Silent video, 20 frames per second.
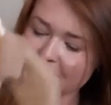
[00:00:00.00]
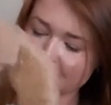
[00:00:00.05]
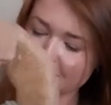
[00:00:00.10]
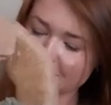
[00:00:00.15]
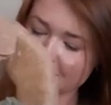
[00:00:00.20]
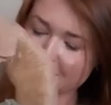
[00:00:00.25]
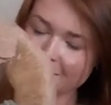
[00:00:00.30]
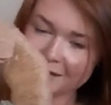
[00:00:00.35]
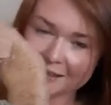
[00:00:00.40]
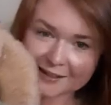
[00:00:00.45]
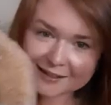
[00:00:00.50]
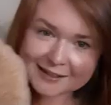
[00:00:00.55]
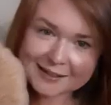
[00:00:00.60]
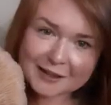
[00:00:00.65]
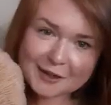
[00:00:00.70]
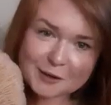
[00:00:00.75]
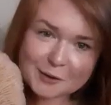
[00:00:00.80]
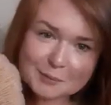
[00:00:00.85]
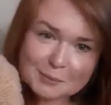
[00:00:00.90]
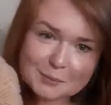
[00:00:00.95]
Yeah, and I
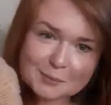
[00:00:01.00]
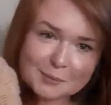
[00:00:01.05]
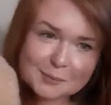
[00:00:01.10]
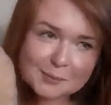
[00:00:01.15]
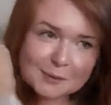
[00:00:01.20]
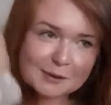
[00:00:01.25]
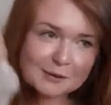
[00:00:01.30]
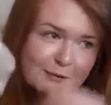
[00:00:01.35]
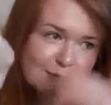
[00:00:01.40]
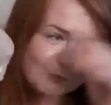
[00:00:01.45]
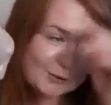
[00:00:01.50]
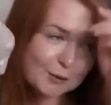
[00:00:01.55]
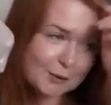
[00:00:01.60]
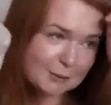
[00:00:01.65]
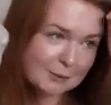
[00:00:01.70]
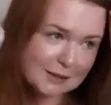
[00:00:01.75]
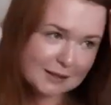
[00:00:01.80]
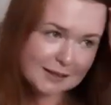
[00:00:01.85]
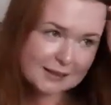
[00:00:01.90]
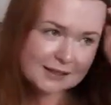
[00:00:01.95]
hope if you
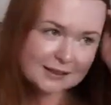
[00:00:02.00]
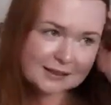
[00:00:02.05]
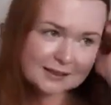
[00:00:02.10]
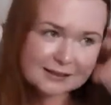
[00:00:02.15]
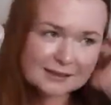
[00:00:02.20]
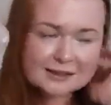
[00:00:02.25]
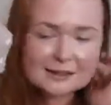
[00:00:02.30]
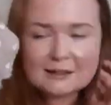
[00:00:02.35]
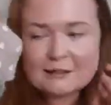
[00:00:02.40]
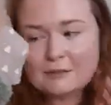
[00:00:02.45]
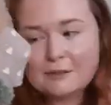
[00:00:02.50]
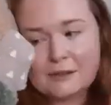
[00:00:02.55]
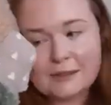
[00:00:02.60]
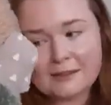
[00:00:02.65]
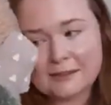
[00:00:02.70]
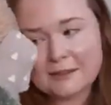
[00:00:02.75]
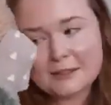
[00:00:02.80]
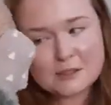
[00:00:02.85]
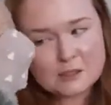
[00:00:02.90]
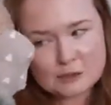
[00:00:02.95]
like
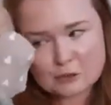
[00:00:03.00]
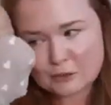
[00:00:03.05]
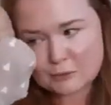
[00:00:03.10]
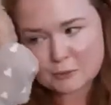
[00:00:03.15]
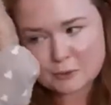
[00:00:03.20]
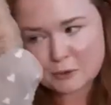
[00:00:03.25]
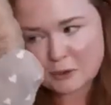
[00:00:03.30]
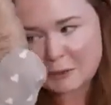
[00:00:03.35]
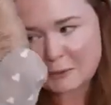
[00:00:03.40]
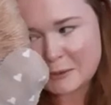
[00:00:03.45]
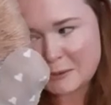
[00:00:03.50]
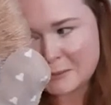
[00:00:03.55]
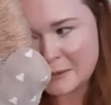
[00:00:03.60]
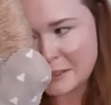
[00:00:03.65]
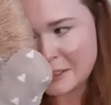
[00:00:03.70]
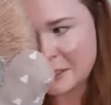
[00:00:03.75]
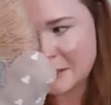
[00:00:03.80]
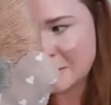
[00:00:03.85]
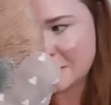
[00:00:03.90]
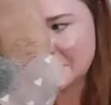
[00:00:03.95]
this, you subscribe to my
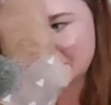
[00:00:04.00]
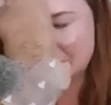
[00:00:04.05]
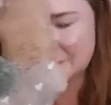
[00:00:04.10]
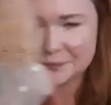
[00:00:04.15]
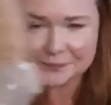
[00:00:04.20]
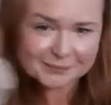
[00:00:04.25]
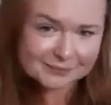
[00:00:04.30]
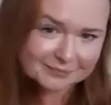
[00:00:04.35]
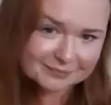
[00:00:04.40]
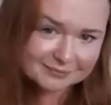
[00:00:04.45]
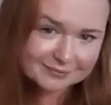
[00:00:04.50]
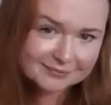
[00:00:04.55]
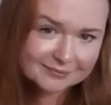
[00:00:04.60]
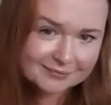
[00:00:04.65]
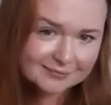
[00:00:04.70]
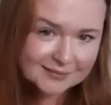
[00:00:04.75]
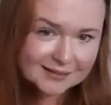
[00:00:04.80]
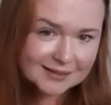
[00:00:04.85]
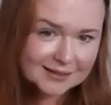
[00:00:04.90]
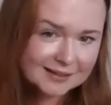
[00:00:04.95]
channel
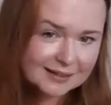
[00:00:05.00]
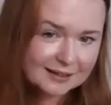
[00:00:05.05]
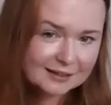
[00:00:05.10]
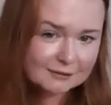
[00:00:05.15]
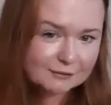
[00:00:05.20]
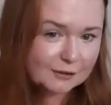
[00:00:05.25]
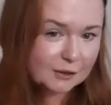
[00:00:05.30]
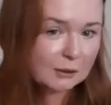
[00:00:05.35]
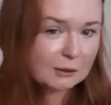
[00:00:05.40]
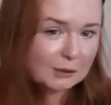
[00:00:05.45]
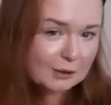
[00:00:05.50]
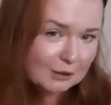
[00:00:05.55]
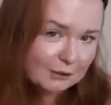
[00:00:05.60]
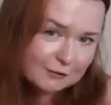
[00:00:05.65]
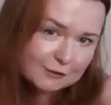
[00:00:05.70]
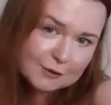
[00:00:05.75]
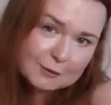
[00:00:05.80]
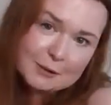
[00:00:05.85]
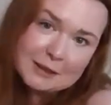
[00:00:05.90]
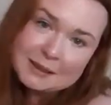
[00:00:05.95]
and follow along for
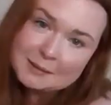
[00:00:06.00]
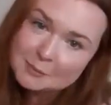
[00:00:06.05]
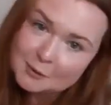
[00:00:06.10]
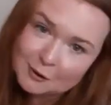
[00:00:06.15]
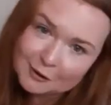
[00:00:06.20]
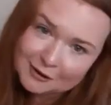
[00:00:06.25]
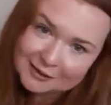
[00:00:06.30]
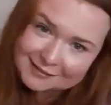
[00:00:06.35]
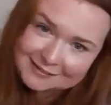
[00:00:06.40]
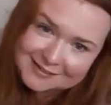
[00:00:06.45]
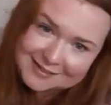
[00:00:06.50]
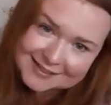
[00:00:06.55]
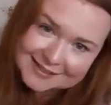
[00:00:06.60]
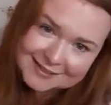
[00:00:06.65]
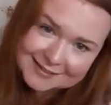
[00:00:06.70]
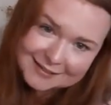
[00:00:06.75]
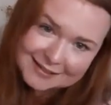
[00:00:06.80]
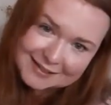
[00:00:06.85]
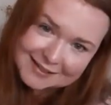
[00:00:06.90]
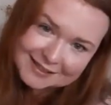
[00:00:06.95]
any more crafts.
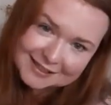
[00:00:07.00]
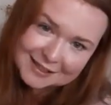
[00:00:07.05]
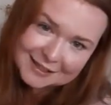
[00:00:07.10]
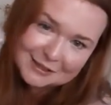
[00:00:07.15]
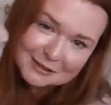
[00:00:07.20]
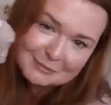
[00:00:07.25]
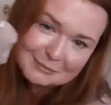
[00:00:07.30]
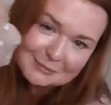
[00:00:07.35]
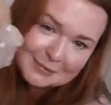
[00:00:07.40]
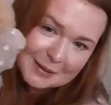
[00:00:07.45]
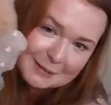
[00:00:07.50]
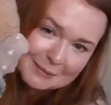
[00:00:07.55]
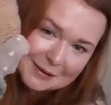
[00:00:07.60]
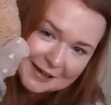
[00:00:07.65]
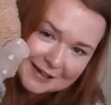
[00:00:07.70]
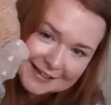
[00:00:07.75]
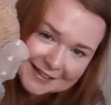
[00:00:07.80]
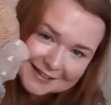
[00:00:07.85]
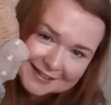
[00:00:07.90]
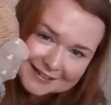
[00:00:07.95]
See you. Bye
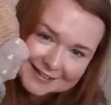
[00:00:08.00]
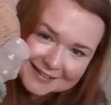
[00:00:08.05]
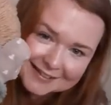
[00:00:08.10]
bye.